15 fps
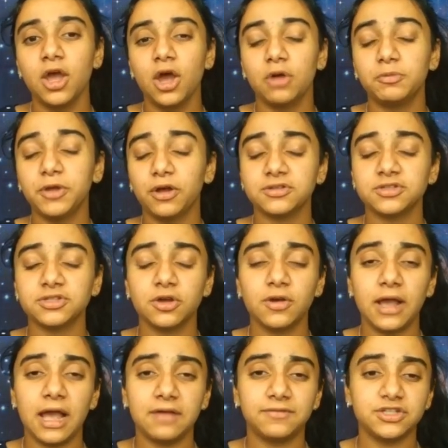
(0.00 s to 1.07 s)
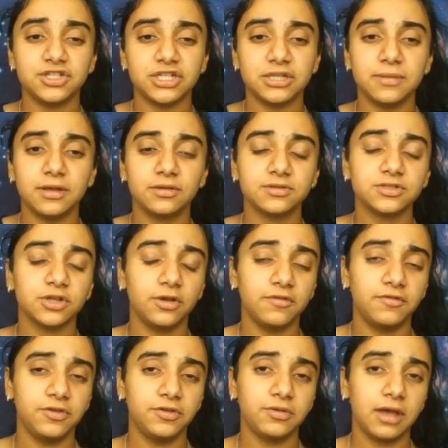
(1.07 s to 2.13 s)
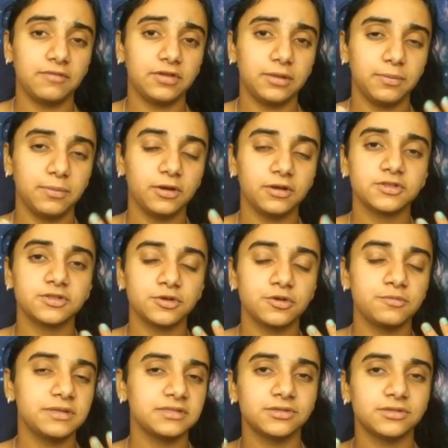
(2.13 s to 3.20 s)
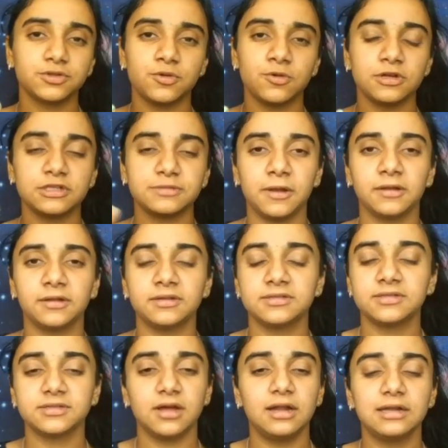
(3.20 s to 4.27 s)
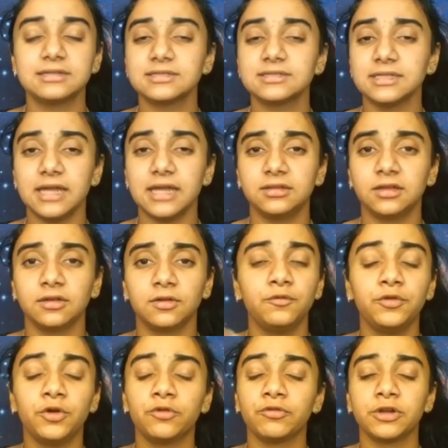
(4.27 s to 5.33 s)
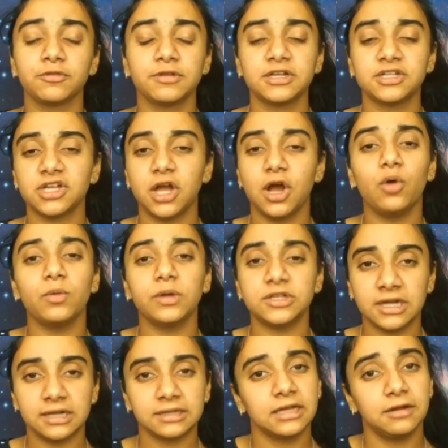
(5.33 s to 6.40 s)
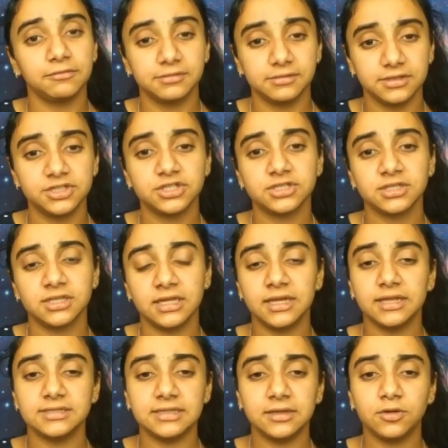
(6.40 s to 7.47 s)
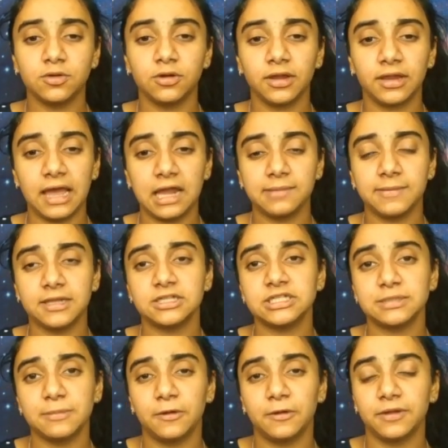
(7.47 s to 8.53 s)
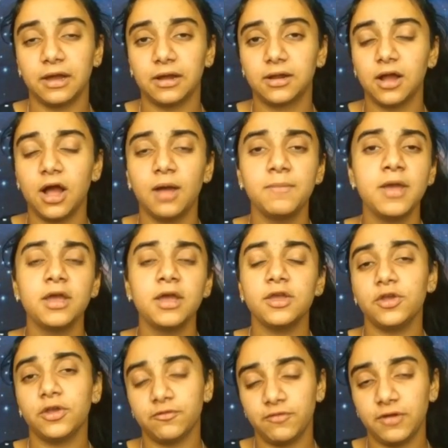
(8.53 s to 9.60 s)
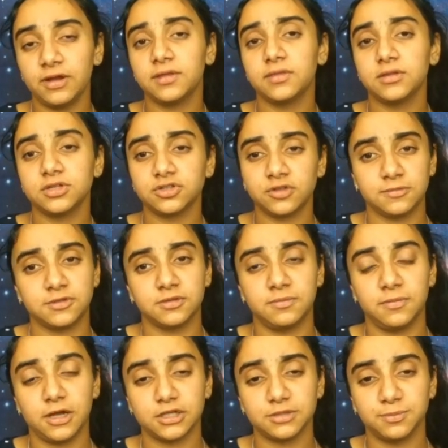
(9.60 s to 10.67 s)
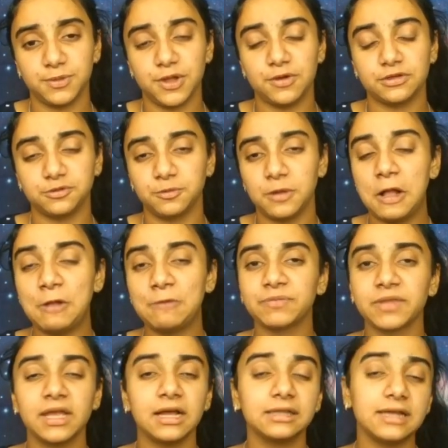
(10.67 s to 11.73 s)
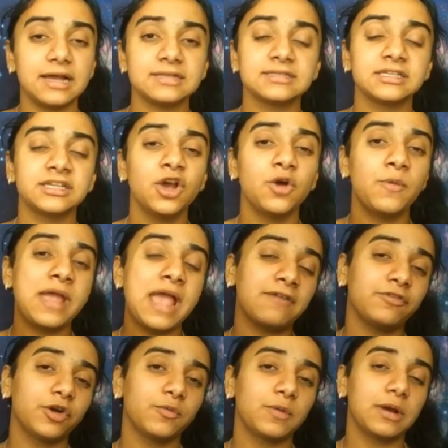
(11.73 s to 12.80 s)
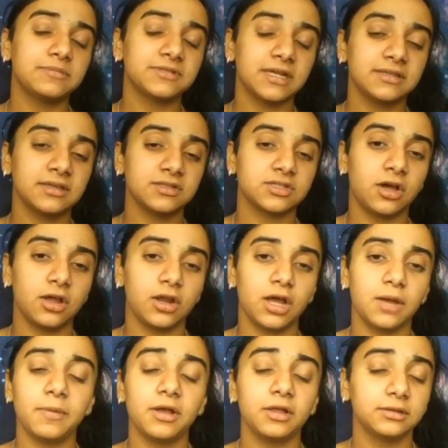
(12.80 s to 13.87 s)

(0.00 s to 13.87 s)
We also have a Gmail, so if you have any personal, business correspondences, honestly anything, feel free to reach out. We check that religiously. It's eCoreAcademy@gmail.com. You can find it in the description box below as well. Lastly, we have our website that's gone up.